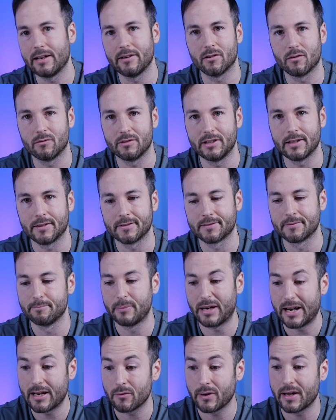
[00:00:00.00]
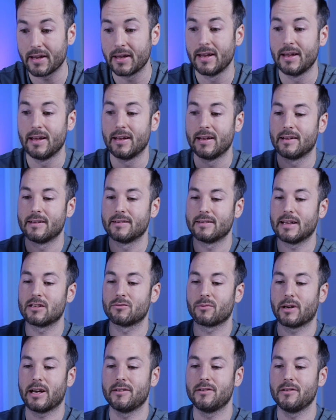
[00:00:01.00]
your own deals. But anyway, that's
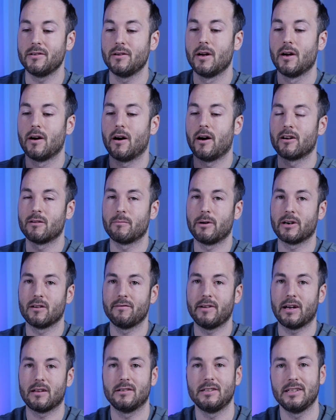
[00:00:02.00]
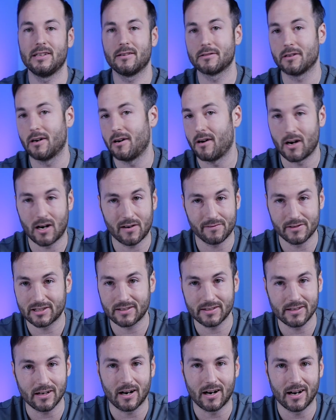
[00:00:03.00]
what I do. Under market value deals,
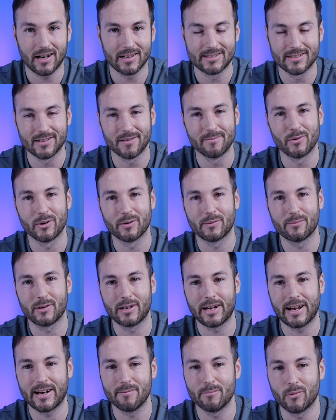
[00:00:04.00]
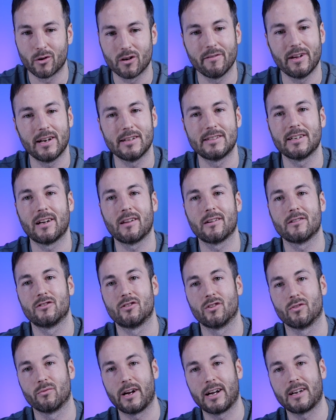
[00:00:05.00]
obviously awesome. We're getting motivated sellers
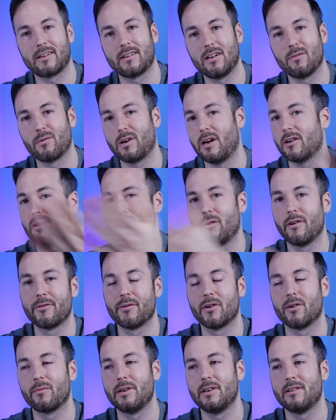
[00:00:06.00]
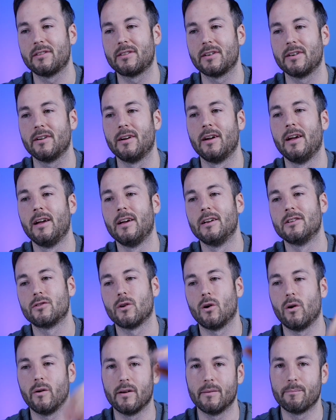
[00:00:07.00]
directly. We're not going through a realtor.
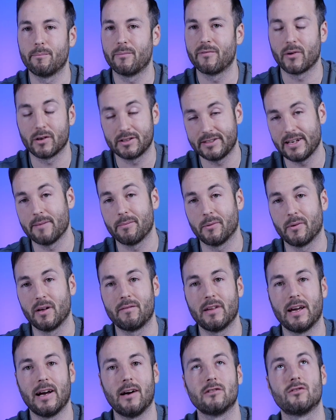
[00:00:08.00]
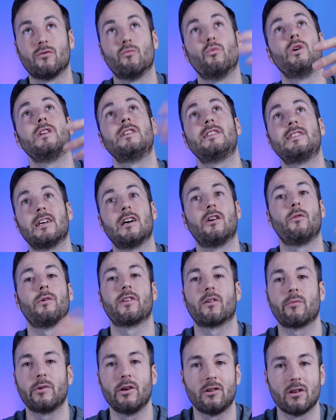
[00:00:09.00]
So for example, if the house would sell with
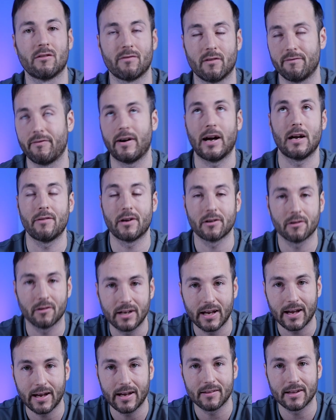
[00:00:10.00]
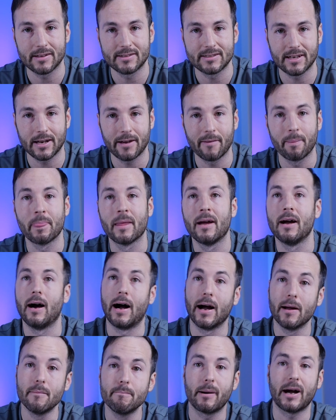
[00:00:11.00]
a realtor for 500K, let's say,
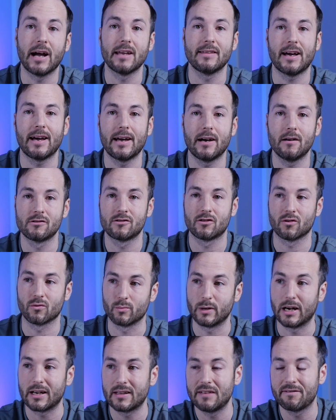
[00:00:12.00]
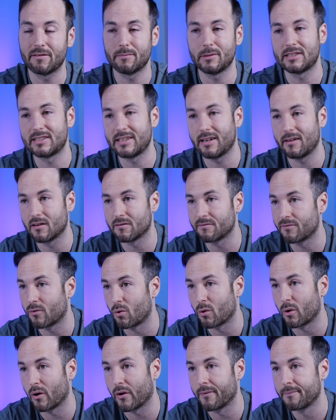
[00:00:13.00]
I'm buying that house directly from the seller
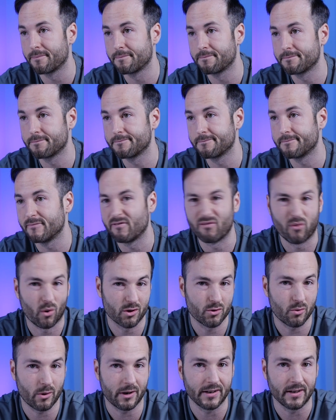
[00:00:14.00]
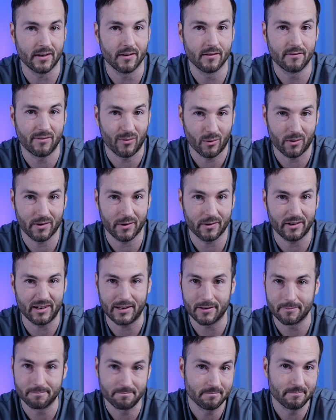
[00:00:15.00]
for 420, 430.
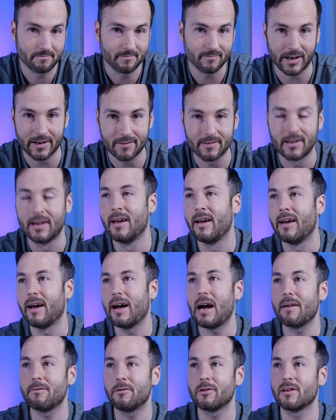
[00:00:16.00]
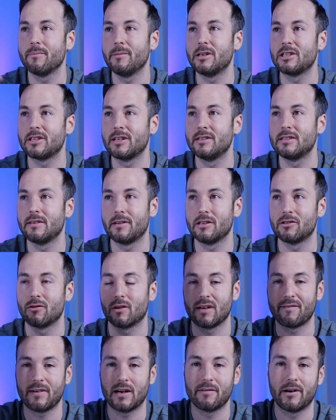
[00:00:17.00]
Right? After commissions, if they sold
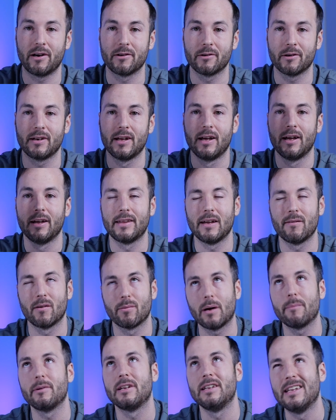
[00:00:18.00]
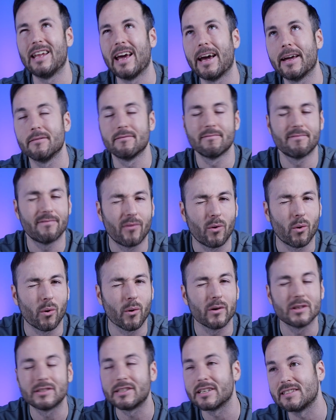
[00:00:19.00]
at 500, they would probably net
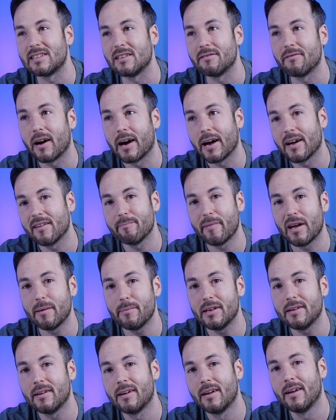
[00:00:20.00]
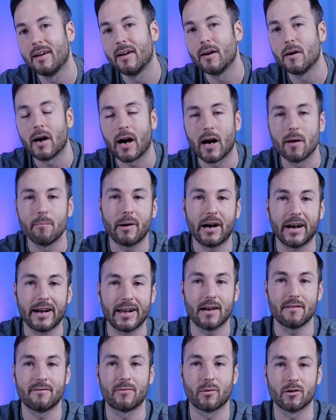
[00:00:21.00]
465 maybe. I'm buying it
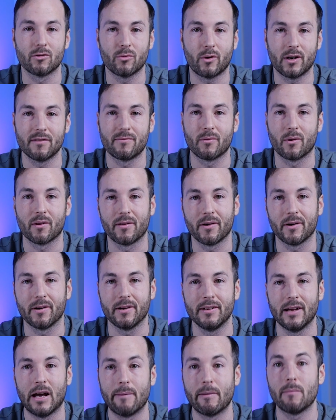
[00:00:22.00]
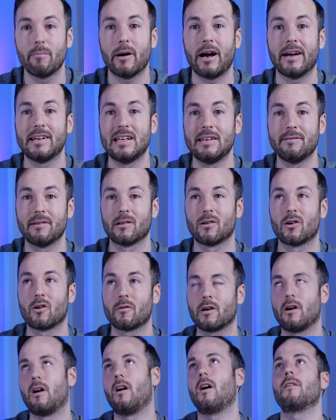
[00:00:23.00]
at 420, 430. Am I buying it even
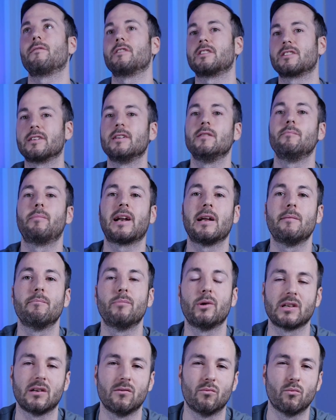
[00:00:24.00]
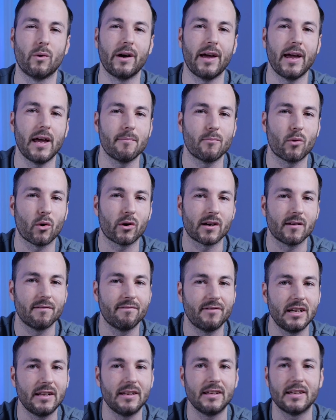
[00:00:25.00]
lower? Obviously, but I'm bringing way more
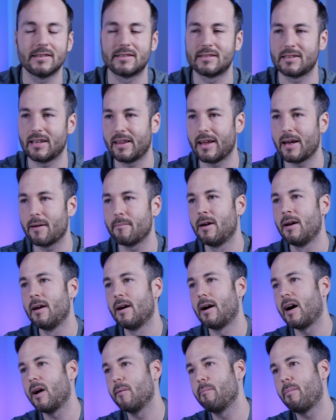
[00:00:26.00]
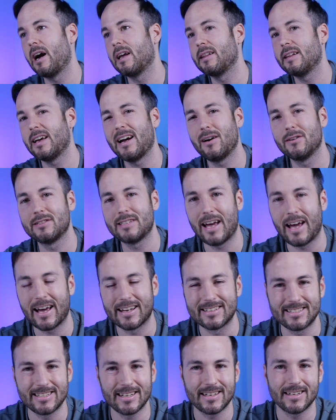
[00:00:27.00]
convenience to them. I'm buying the house
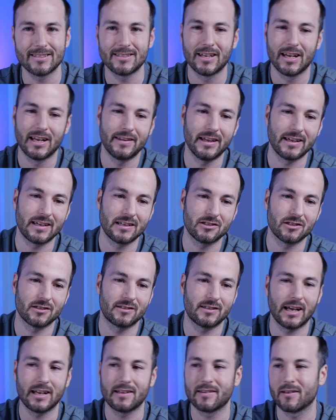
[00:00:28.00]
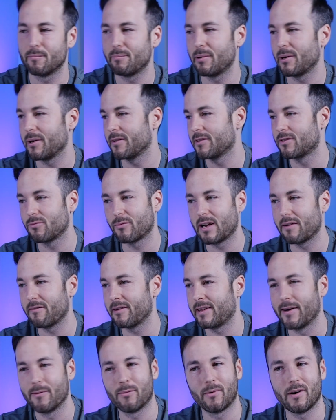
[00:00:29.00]
as is. They can just take their purse, whatever
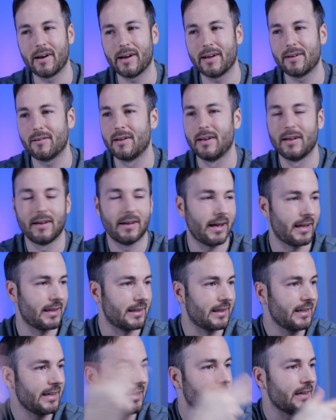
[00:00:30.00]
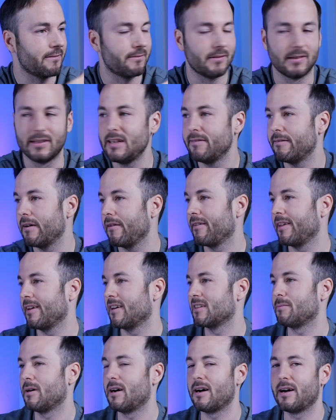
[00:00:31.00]
they want, and leave. Leave everything
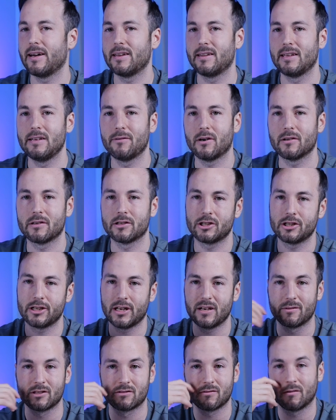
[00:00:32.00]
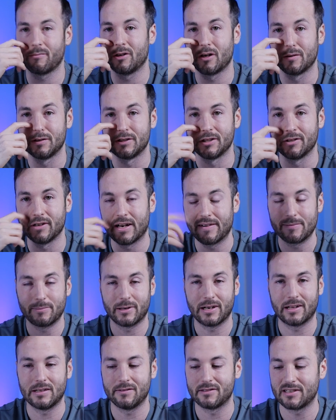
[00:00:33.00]
else behind, leave all the shit, which is what we always do.
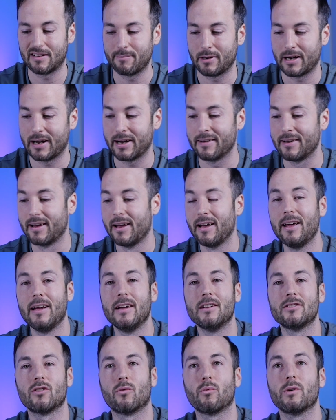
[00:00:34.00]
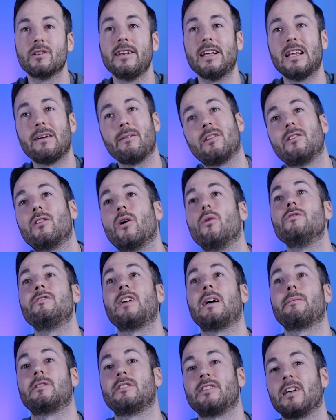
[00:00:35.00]
Everybody leaves stuff behind. So we're dealing with those
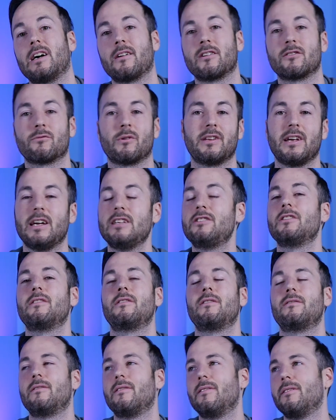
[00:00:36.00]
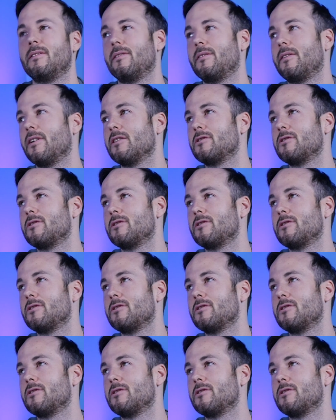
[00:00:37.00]
types of sellers where they're